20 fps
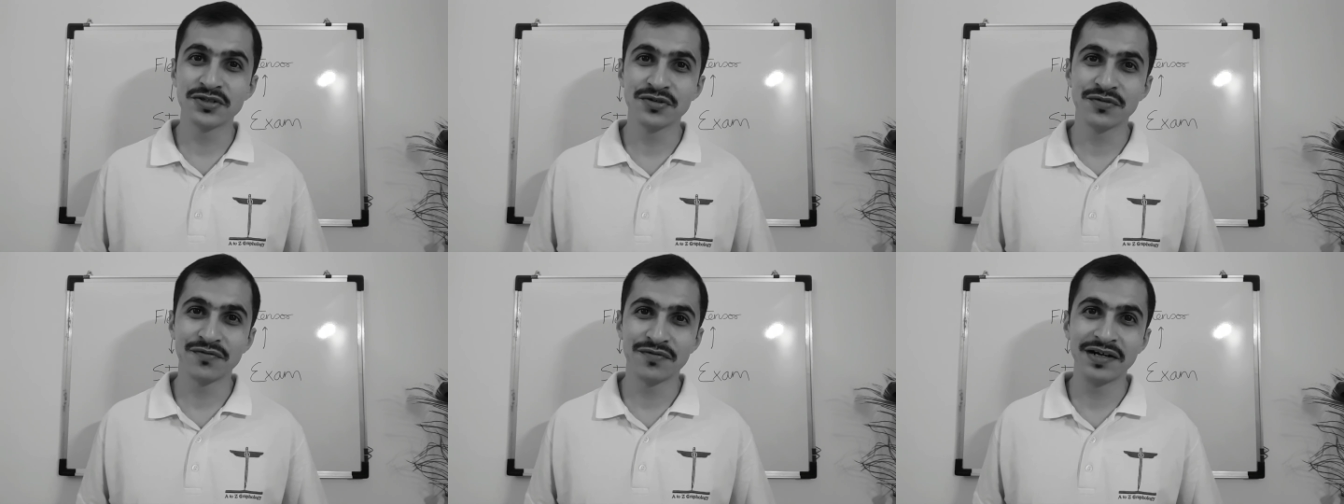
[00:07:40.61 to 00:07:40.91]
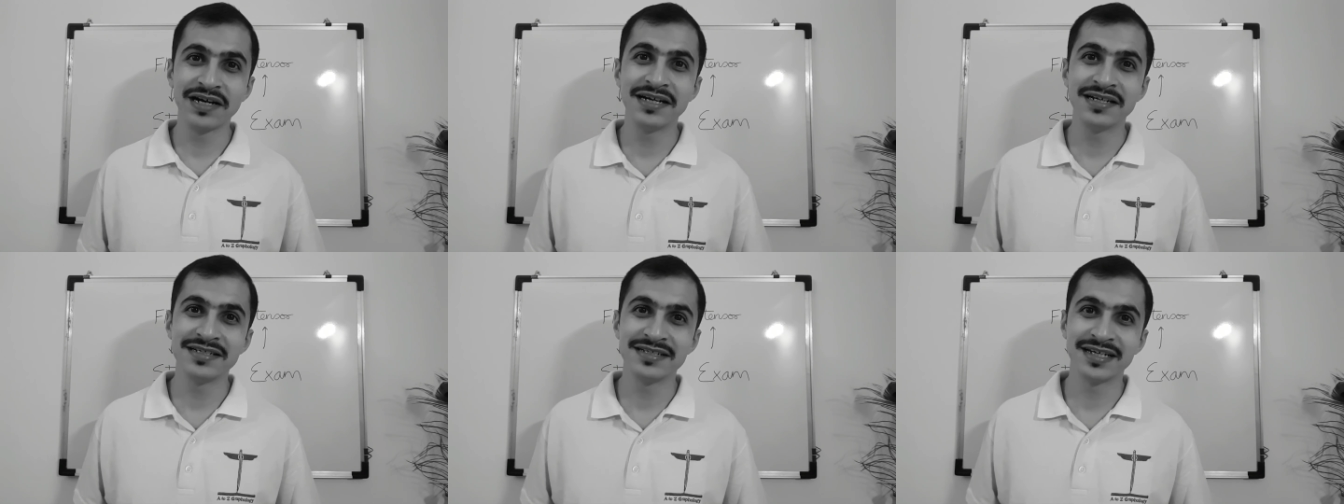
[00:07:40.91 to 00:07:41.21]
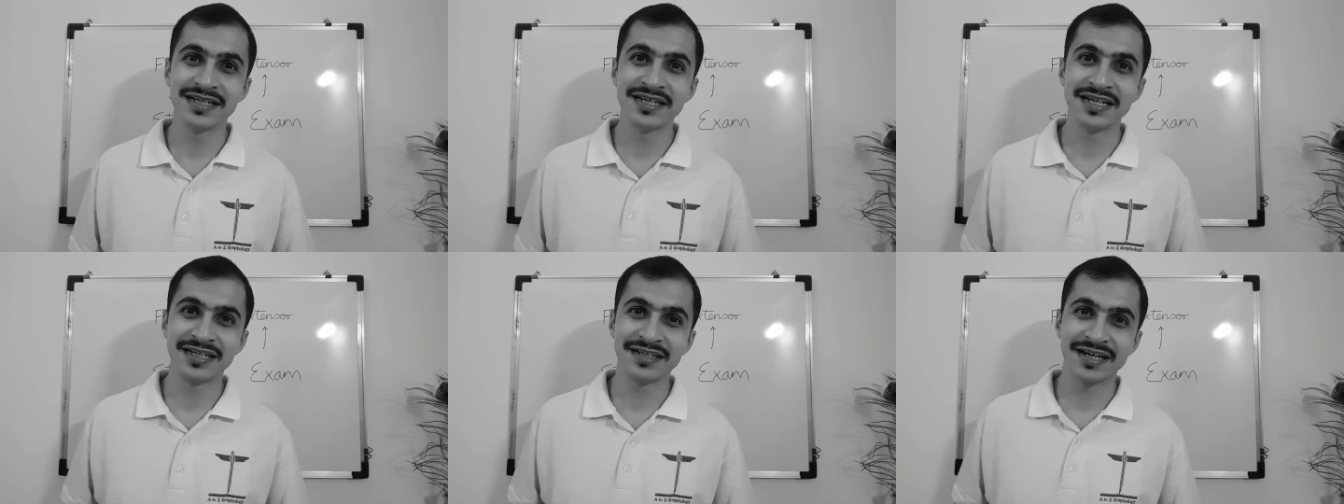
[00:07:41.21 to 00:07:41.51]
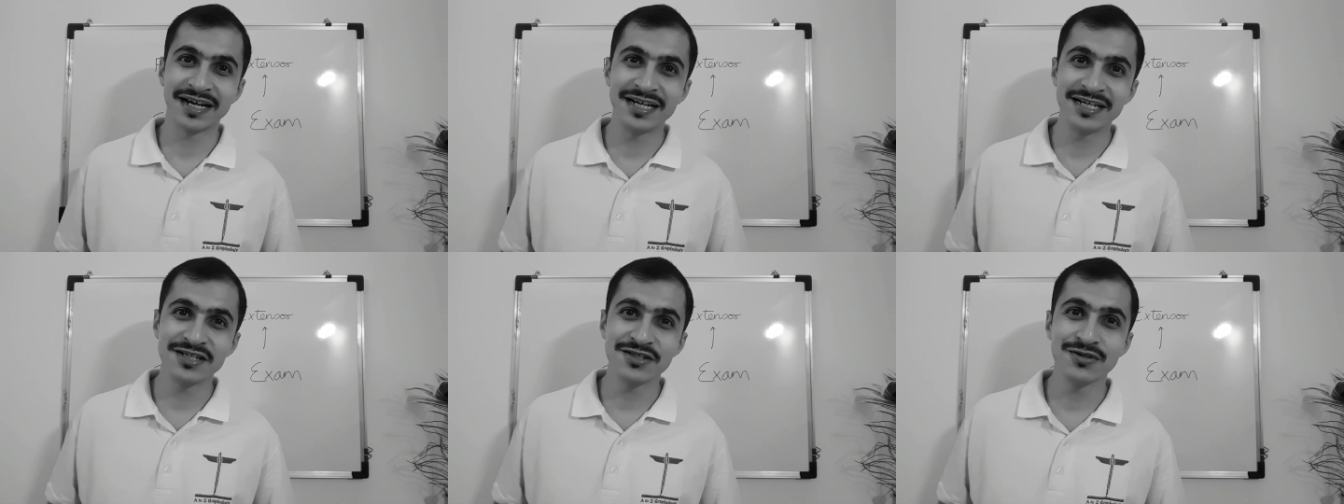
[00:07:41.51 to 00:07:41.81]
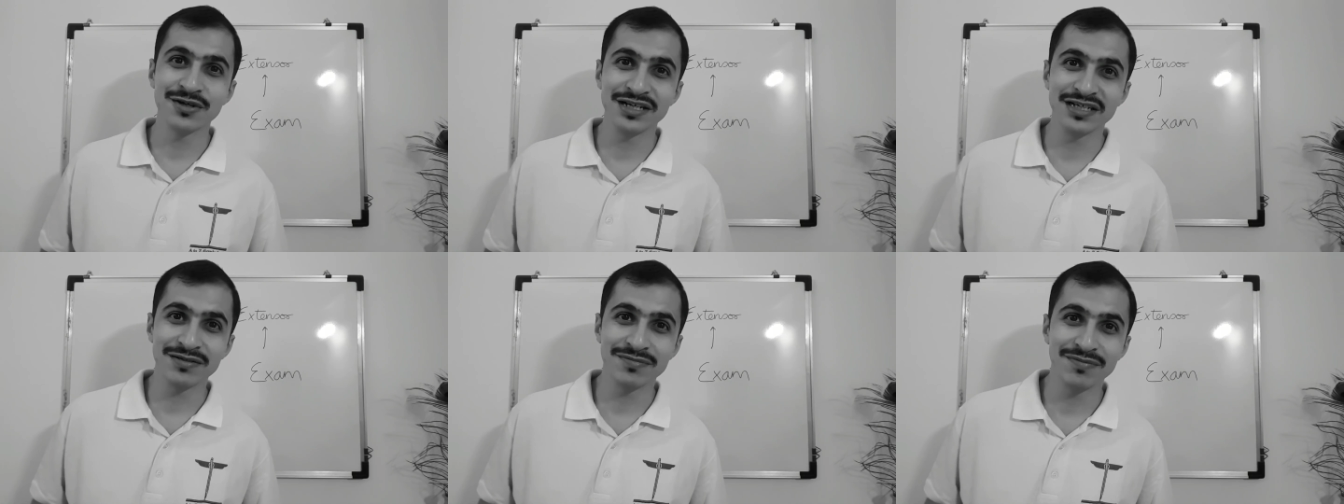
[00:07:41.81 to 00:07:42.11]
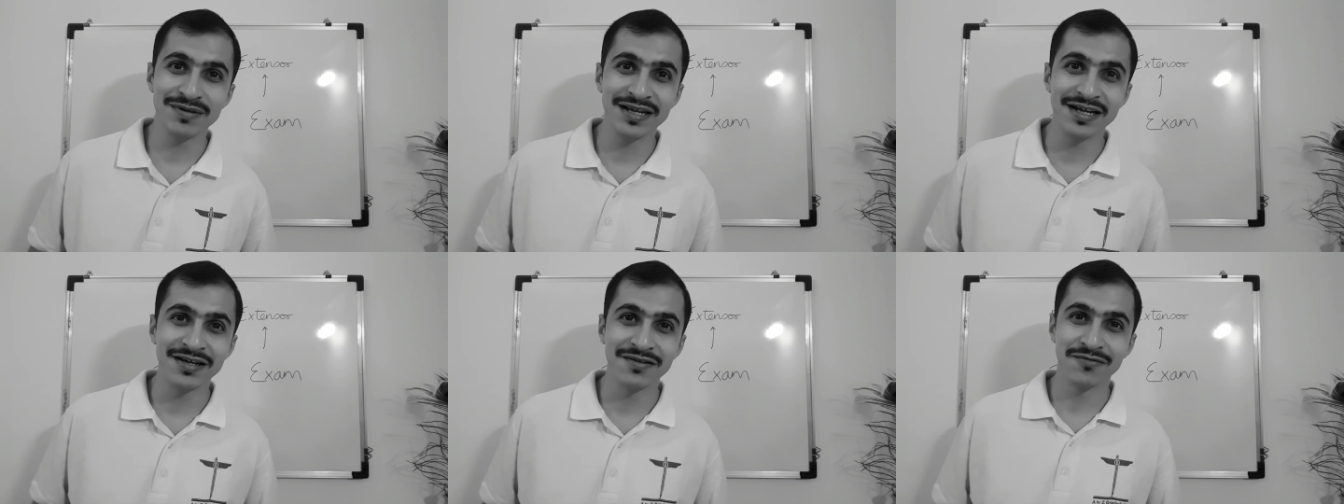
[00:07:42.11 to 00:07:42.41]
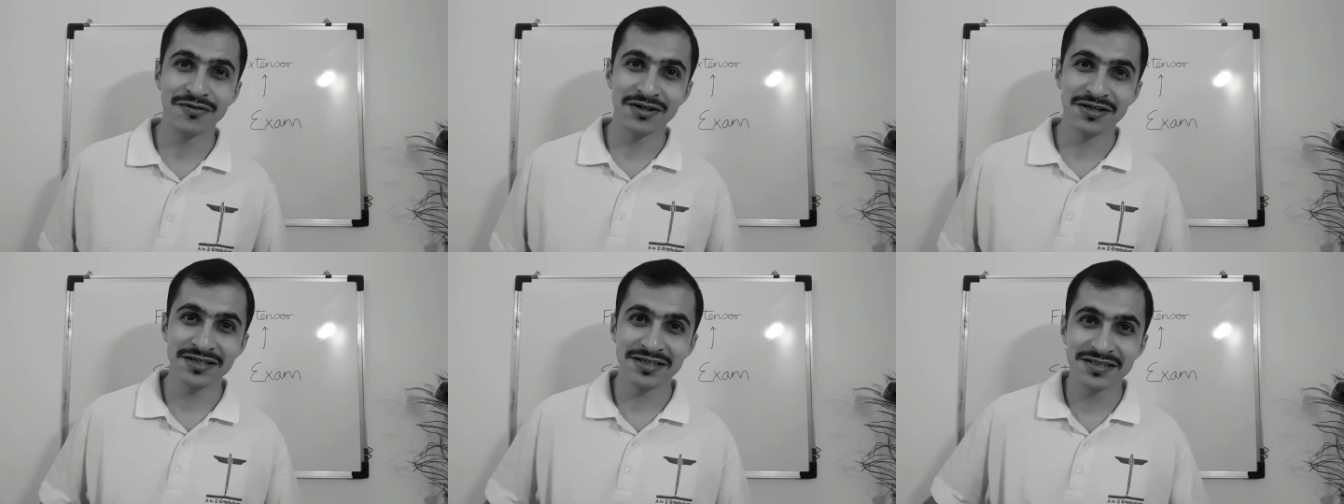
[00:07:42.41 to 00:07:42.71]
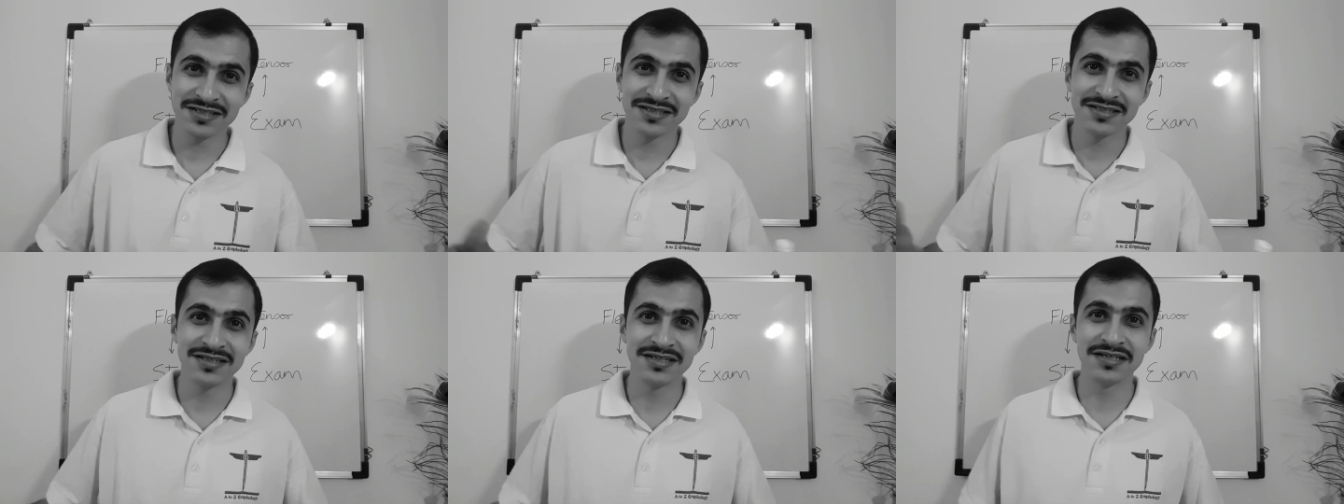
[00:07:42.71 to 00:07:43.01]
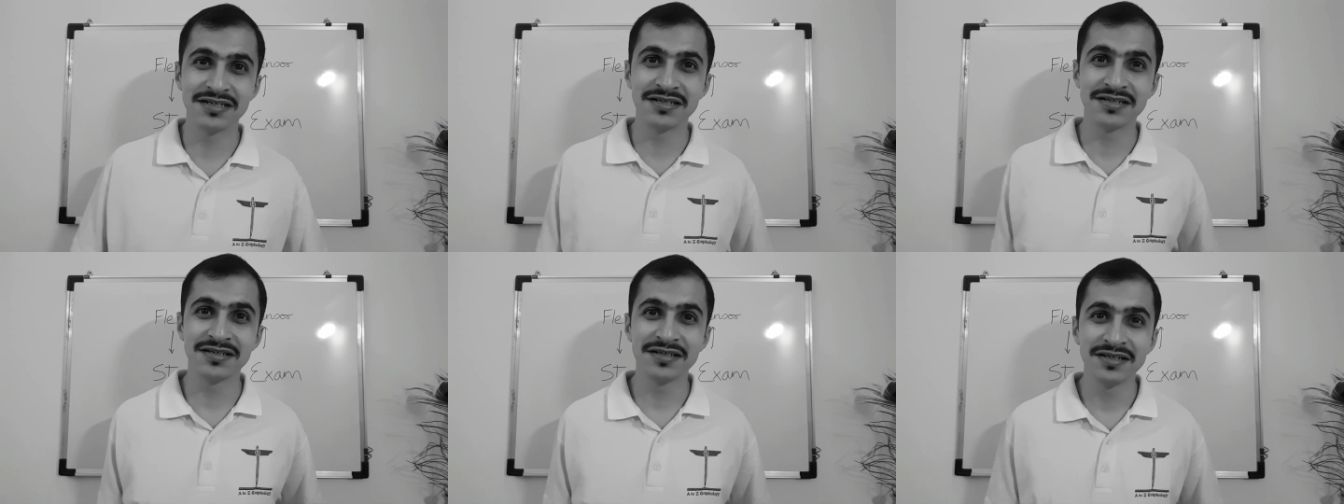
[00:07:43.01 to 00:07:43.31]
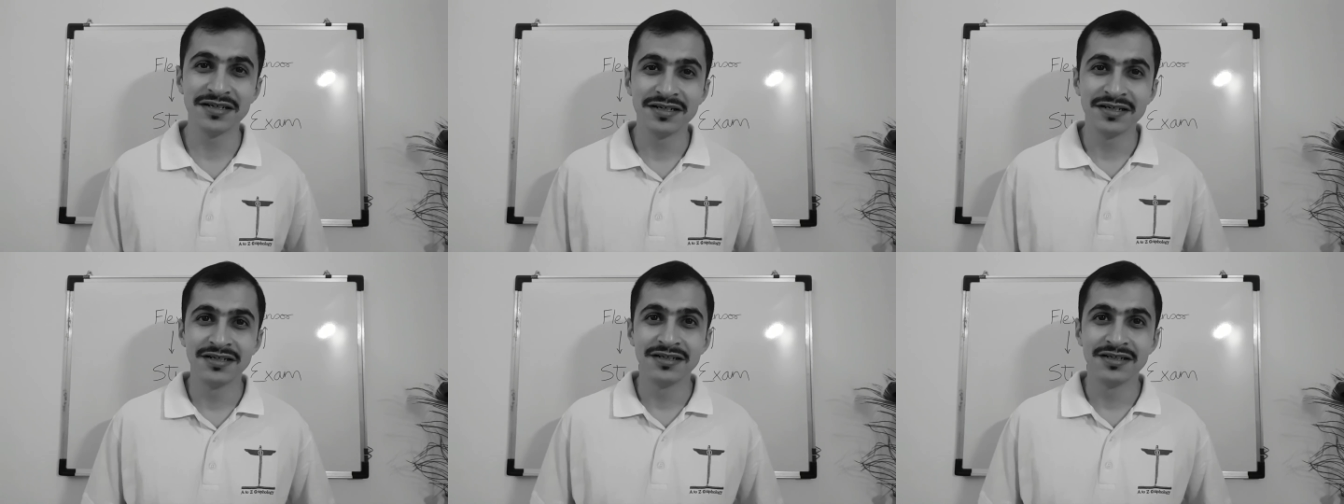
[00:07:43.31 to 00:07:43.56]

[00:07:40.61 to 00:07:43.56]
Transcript: to friends and tries to explain what is the